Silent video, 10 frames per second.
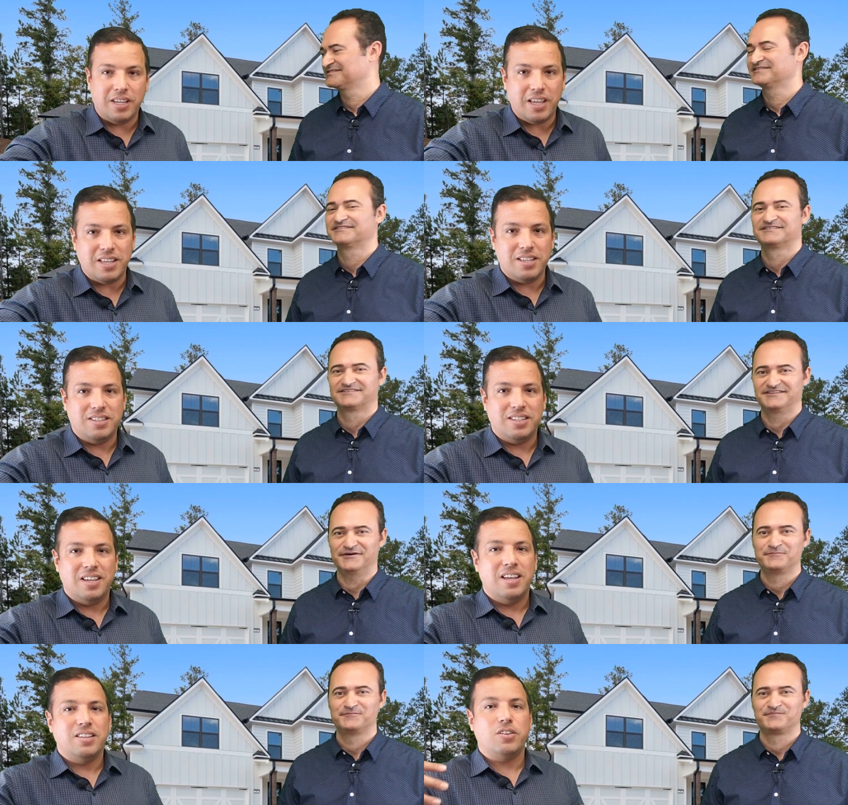Speaker 1: tenants
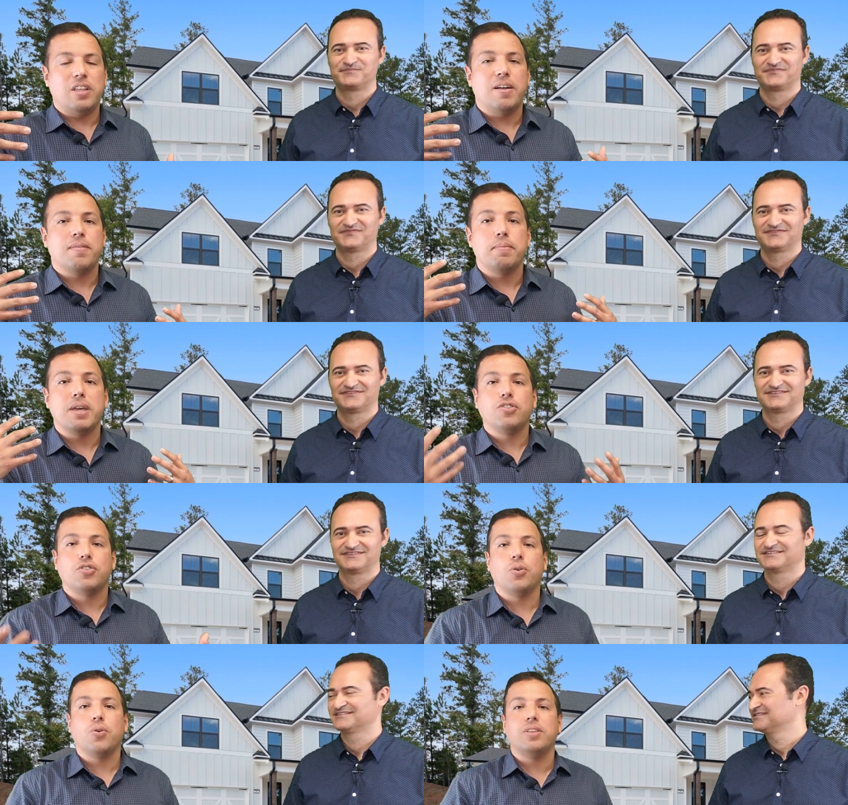yep. to that make
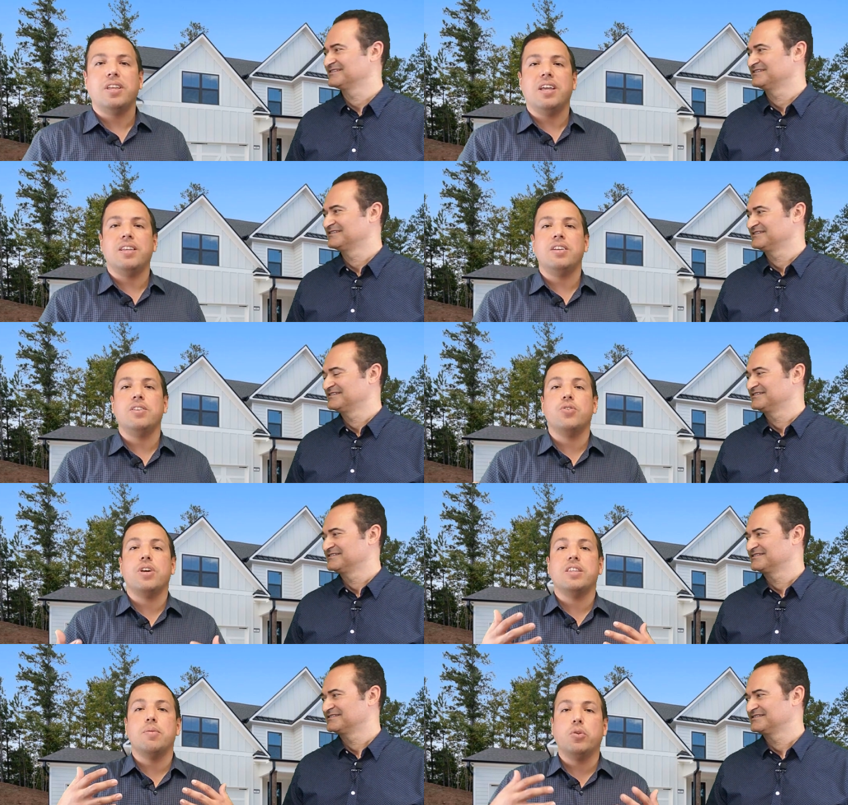sure that you
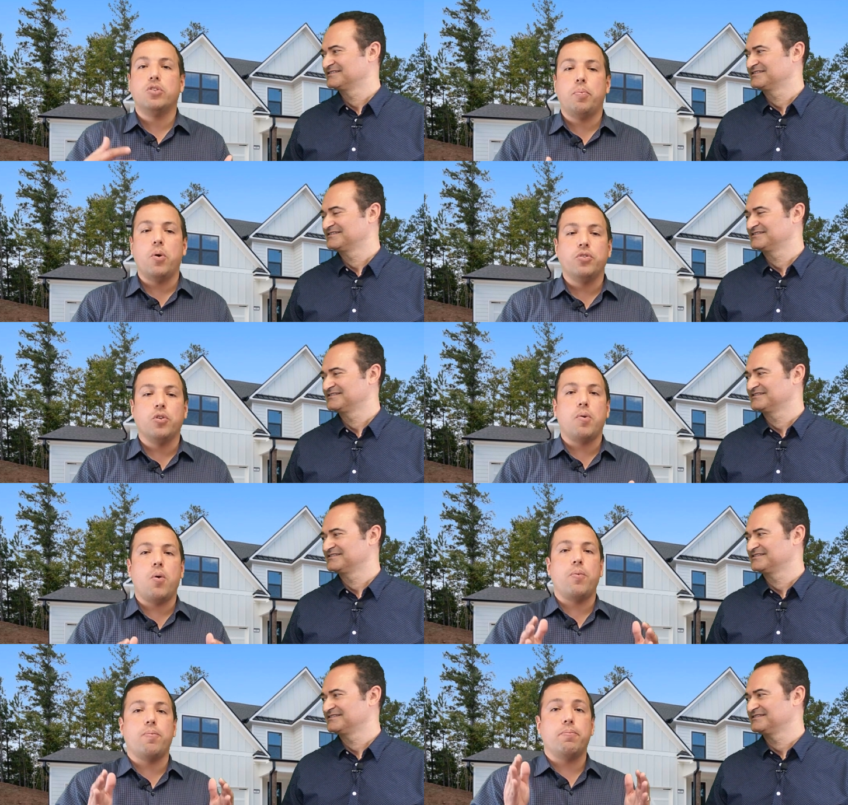get the most exposure,
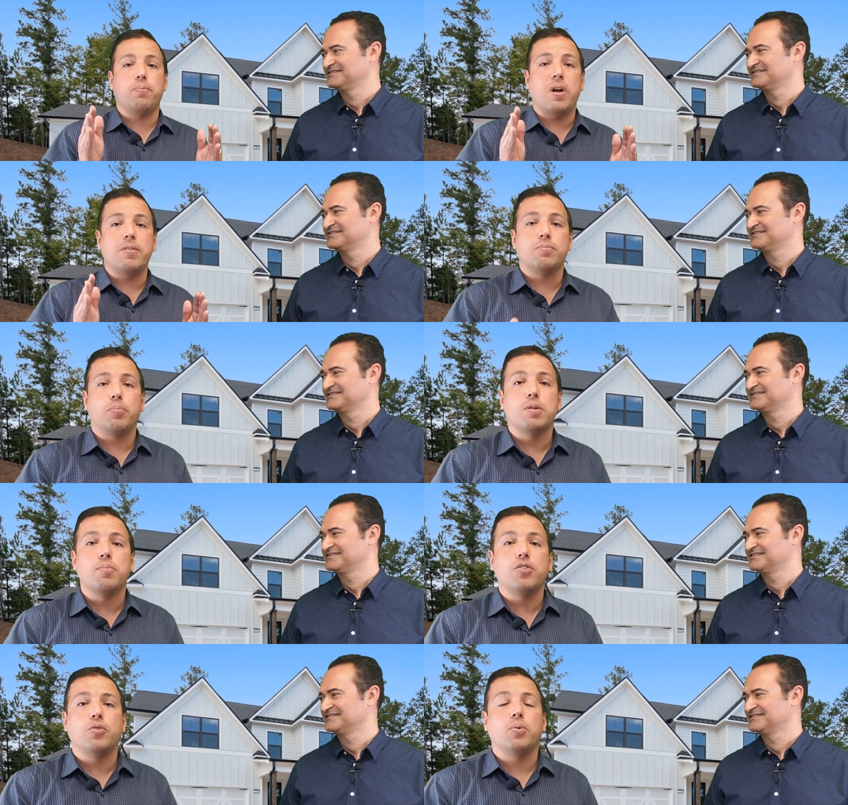but pretty
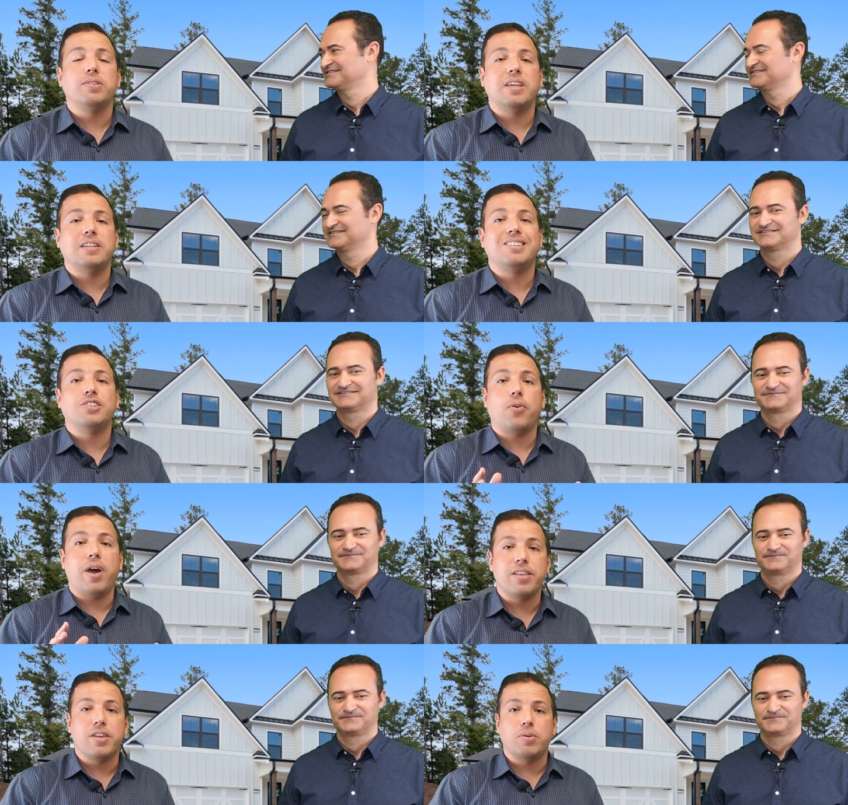much we set a
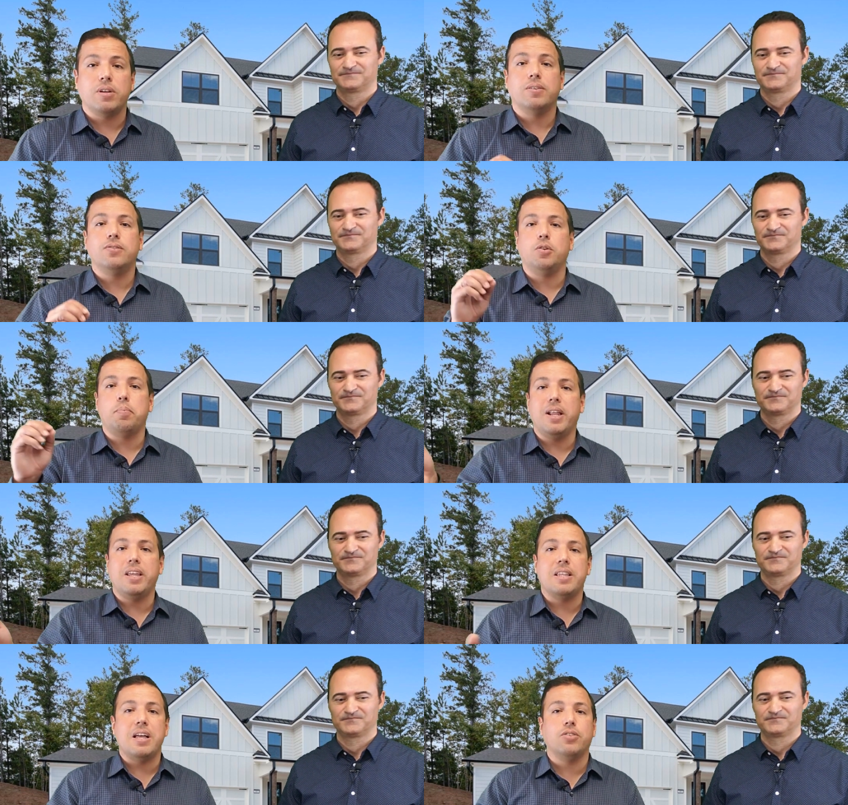strategy when it comes to
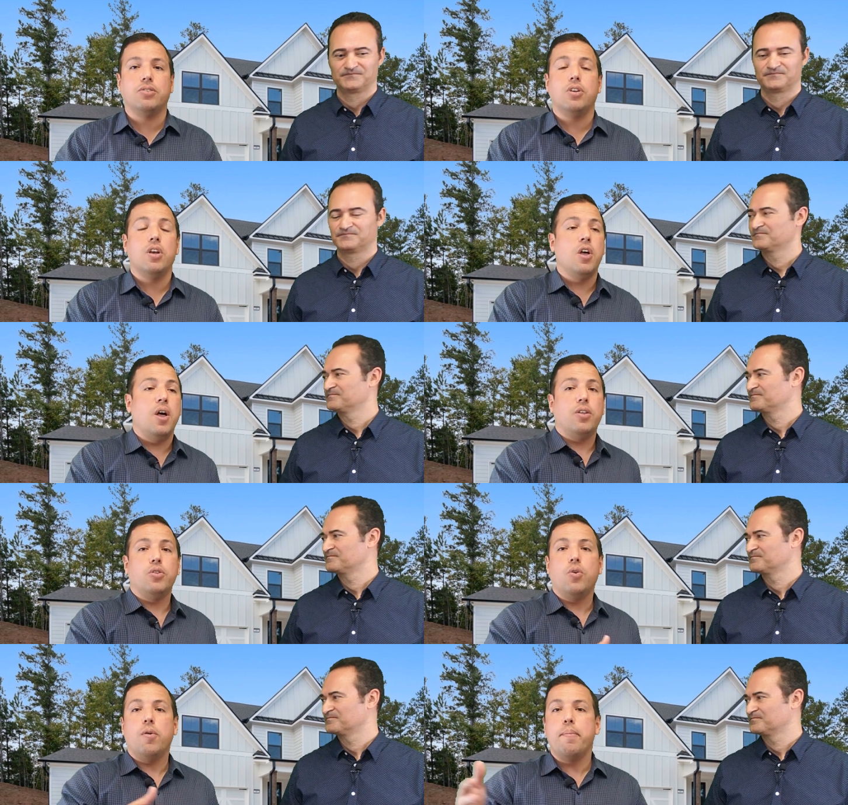mailing, not just
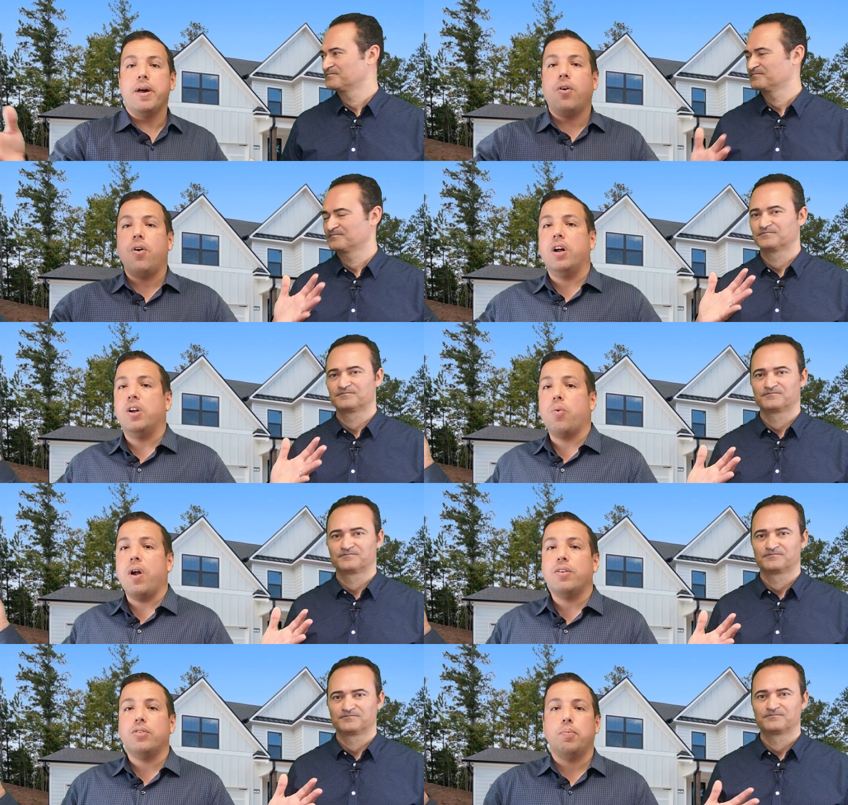do a mail all
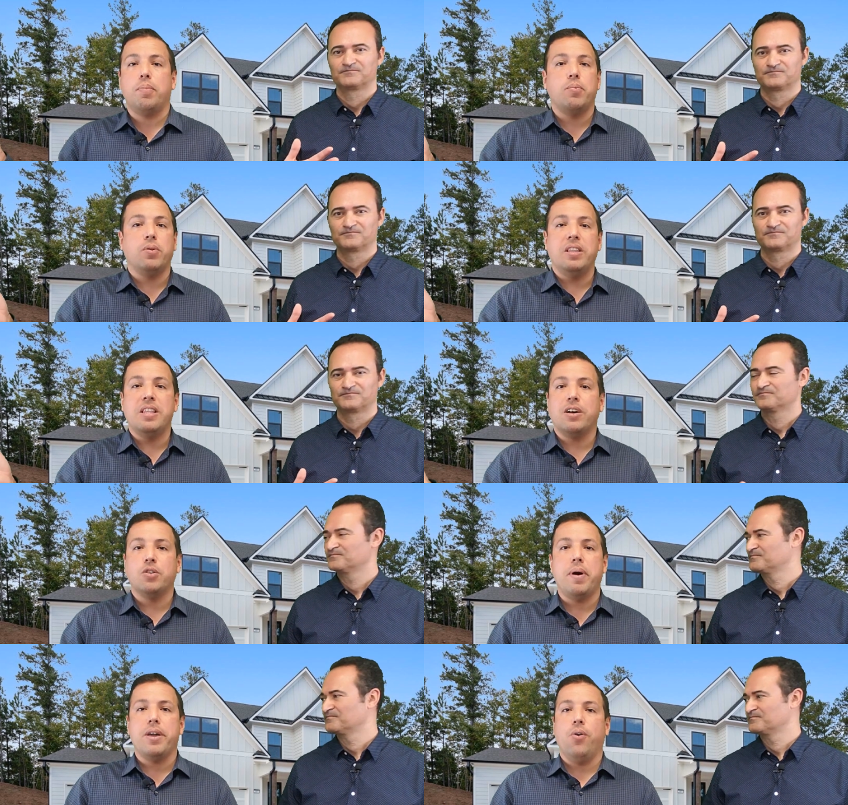around to people that are not
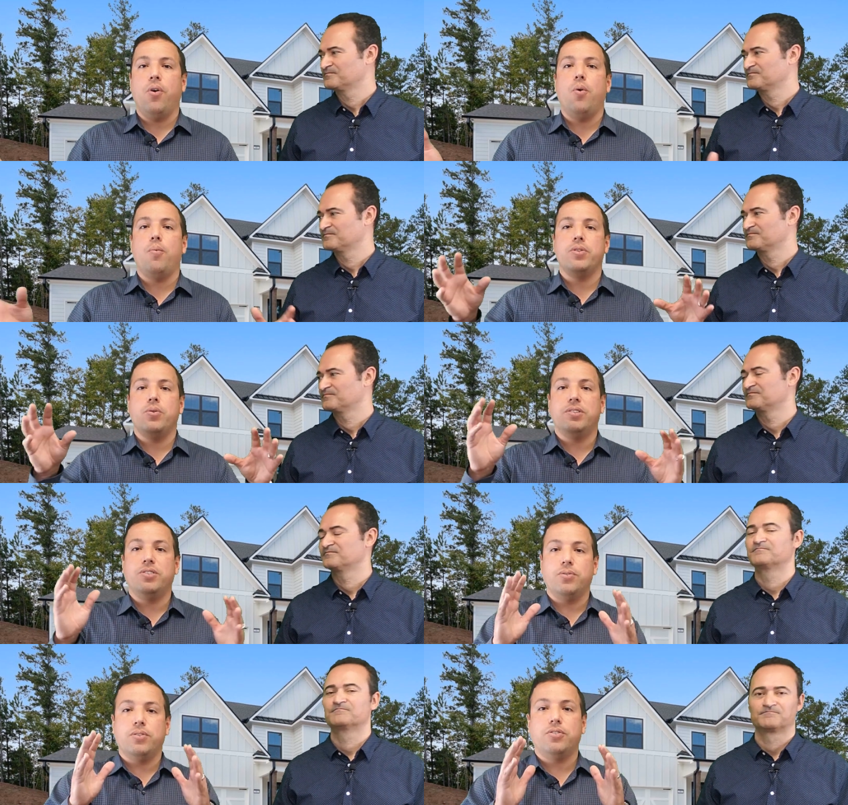gonna buy your home. We do a
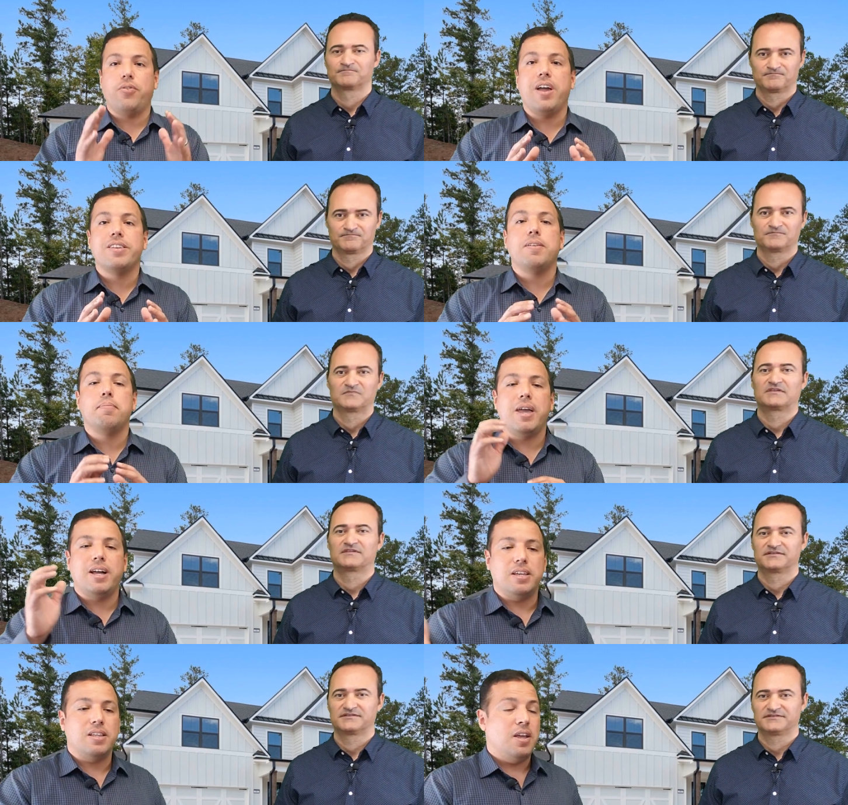strategy
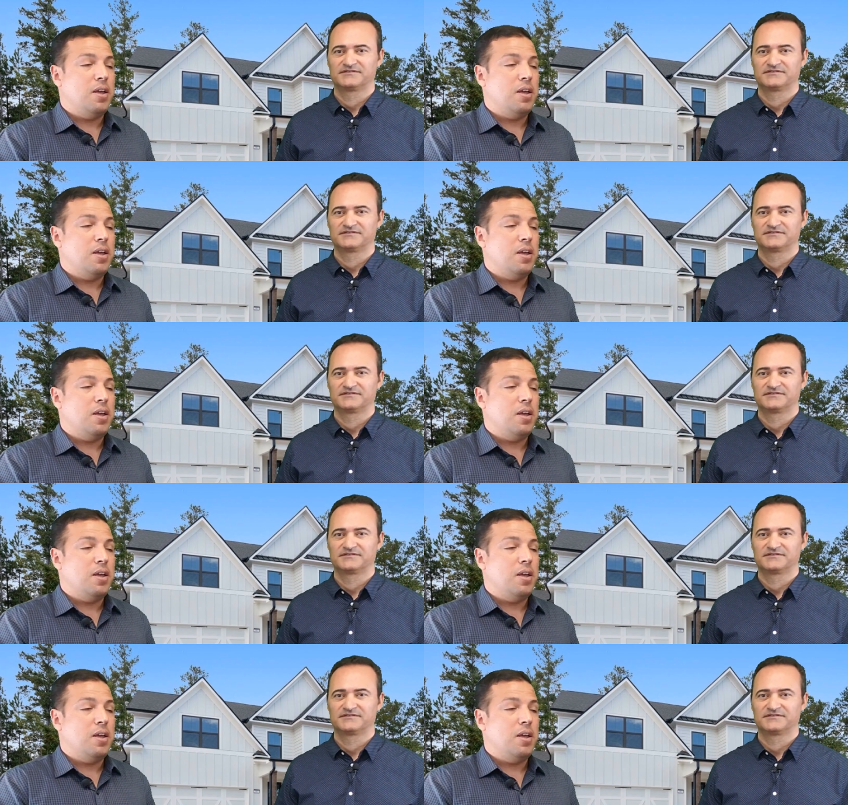mailing